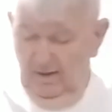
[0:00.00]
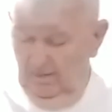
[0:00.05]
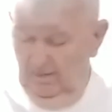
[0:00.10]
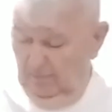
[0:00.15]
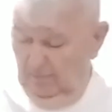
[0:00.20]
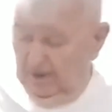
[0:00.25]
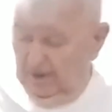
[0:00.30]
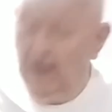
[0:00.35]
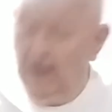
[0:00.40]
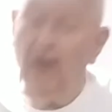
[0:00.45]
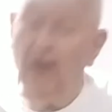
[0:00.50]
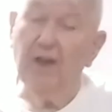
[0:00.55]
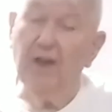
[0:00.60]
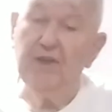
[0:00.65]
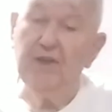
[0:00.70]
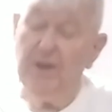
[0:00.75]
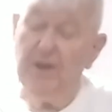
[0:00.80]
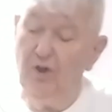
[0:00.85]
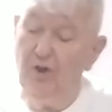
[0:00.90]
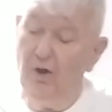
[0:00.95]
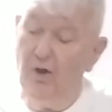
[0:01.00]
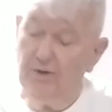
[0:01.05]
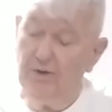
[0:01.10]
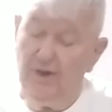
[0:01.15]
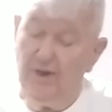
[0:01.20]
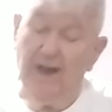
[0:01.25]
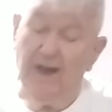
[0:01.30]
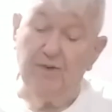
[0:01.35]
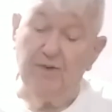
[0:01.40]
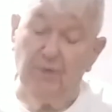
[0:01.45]
But they are actually called,
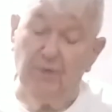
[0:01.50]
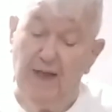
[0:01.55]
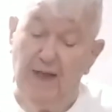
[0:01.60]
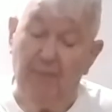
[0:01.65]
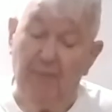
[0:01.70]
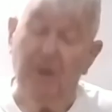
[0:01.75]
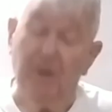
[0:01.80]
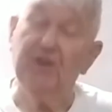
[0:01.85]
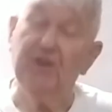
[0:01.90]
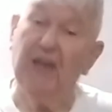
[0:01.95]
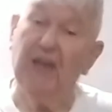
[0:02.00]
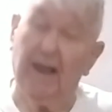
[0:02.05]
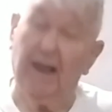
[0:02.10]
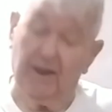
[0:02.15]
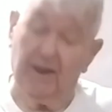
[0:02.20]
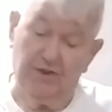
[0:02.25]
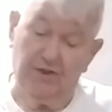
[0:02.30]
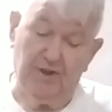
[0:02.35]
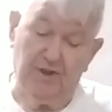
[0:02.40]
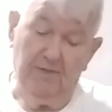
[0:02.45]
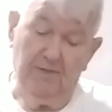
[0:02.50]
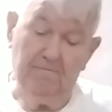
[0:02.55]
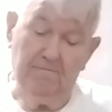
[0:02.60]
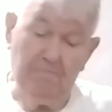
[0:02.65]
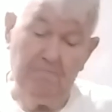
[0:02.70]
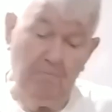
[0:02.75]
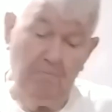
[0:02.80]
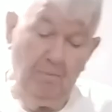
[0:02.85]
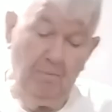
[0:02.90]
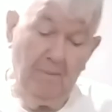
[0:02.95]
their actual name is shallots.
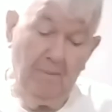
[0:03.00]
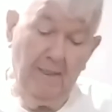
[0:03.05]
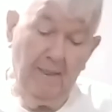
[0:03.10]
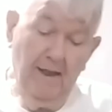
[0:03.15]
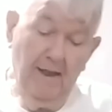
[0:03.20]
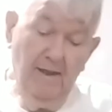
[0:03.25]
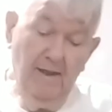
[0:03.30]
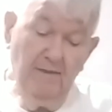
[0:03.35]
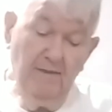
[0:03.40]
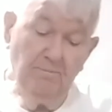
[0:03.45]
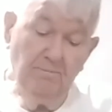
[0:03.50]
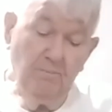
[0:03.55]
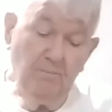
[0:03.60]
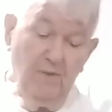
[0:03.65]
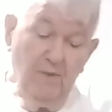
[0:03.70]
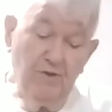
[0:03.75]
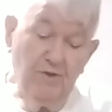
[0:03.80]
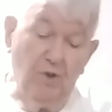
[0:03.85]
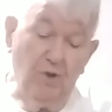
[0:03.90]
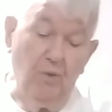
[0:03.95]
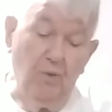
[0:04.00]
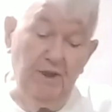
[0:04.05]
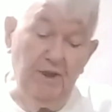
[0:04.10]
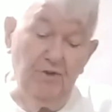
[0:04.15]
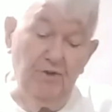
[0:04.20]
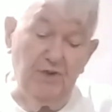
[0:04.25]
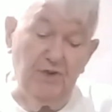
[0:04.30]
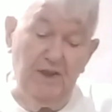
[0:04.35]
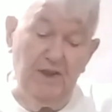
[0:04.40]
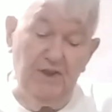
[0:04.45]
So when
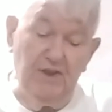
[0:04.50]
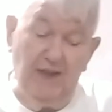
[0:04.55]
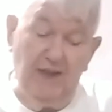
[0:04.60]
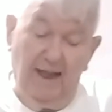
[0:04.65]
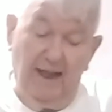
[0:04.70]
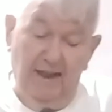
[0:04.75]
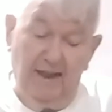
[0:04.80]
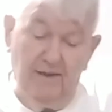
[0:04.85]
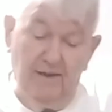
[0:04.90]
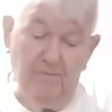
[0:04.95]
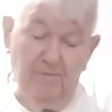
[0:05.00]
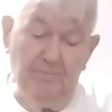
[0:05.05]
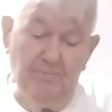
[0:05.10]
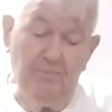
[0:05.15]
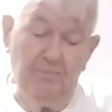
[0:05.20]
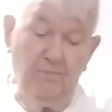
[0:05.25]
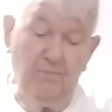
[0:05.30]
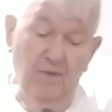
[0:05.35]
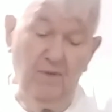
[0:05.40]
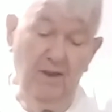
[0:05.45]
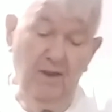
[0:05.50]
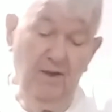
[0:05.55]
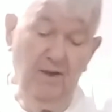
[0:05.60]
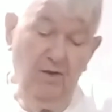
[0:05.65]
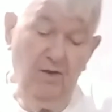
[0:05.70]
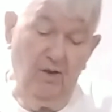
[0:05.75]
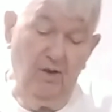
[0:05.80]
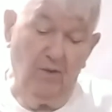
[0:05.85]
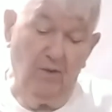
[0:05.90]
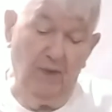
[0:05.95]
you see shallot
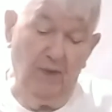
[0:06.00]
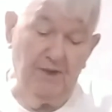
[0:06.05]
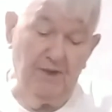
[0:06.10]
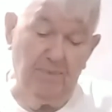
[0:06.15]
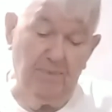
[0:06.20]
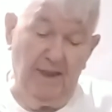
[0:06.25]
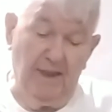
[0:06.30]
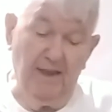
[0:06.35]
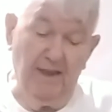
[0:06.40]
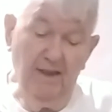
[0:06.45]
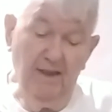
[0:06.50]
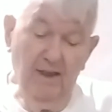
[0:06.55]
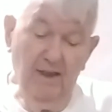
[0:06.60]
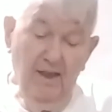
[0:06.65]
on a recipe,